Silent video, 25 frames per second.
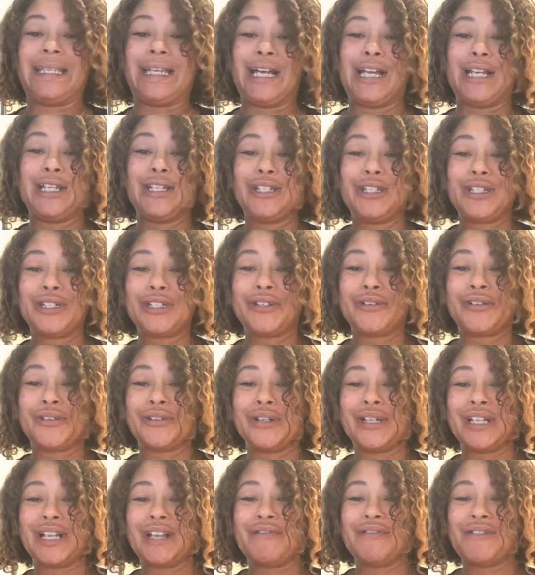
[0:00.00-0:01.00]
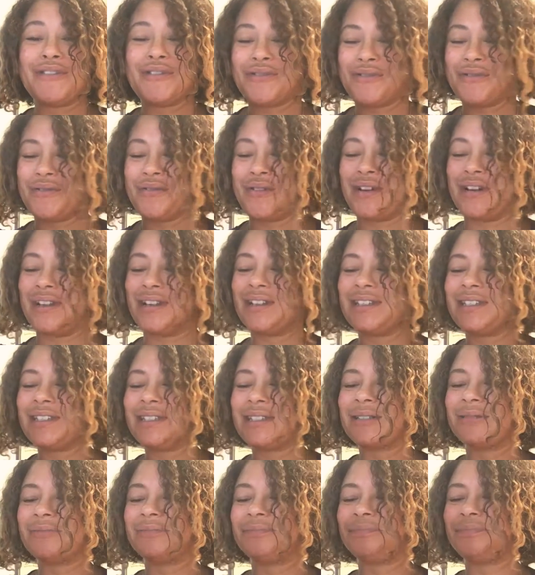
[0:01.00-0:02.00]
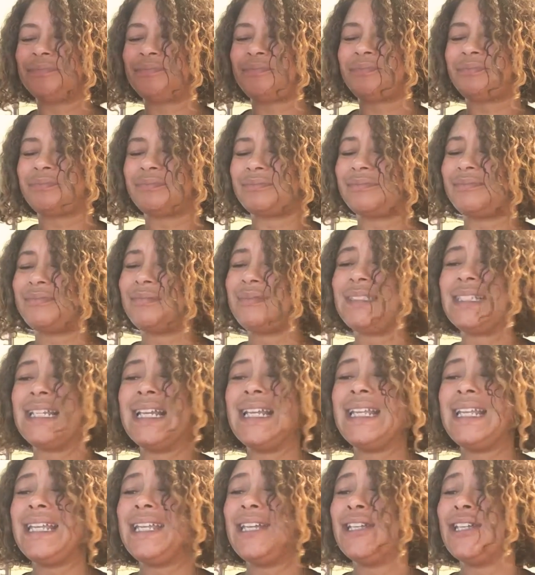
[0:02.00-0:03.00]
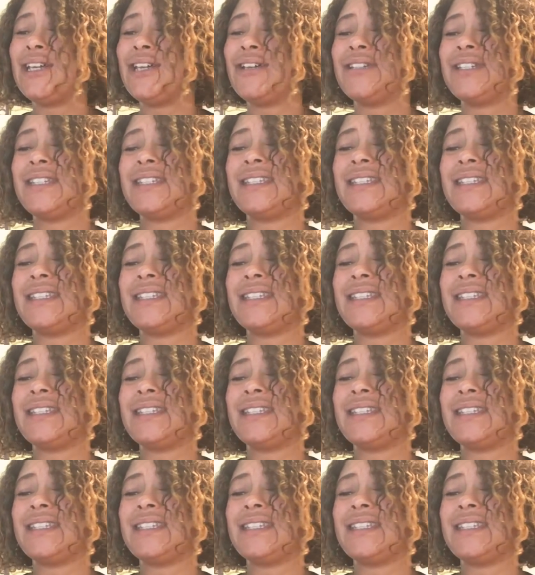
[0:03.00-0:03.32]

Unscrew it, of course. And then,